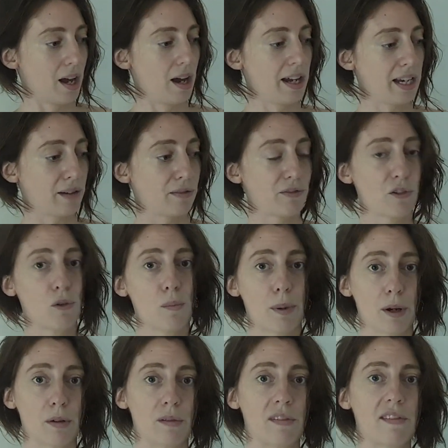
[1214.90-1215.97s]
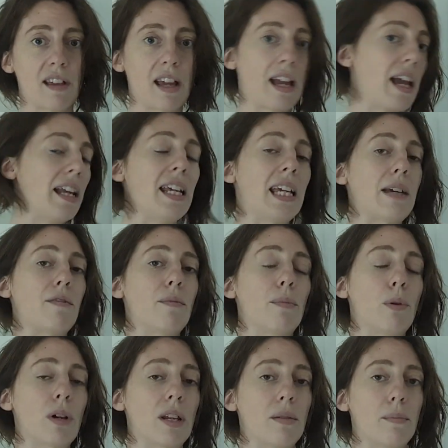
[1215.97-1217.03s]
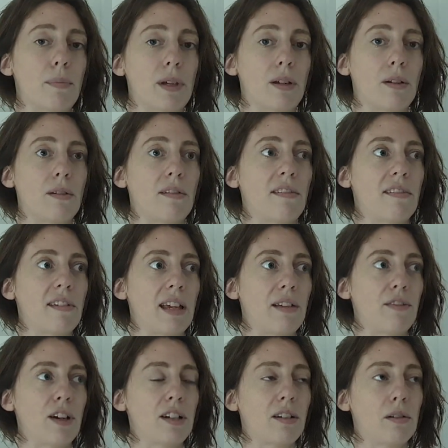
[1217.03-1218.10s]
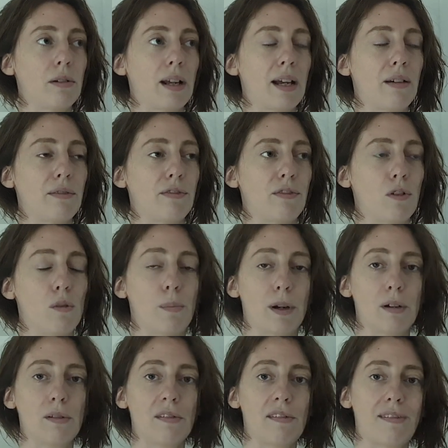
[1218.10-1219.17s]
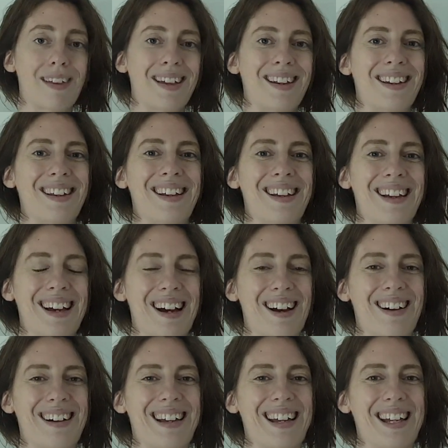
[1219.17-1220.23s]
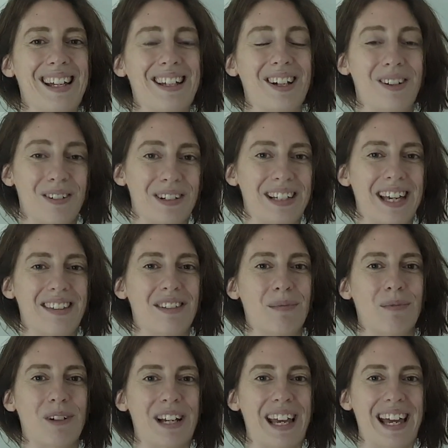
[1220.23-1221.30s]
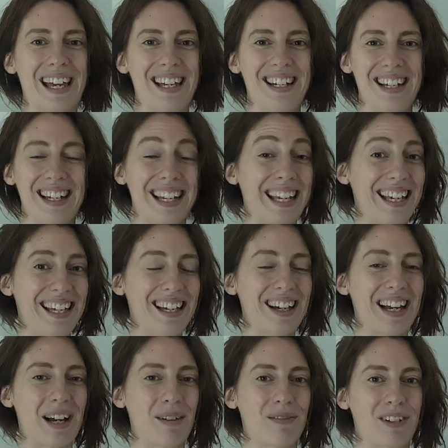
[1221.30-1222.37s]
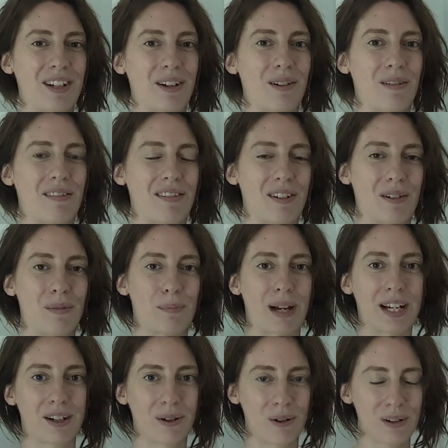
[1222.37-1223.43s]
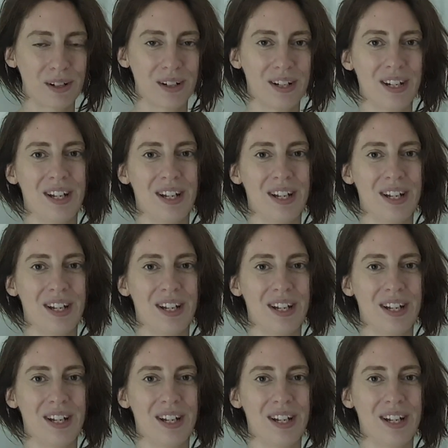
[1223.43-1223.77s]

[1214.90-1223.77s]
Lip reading: I have 4 bows at any given point, because if I don't have 4 bows, then I can't get them rehaired here. I have to go to Bangkok.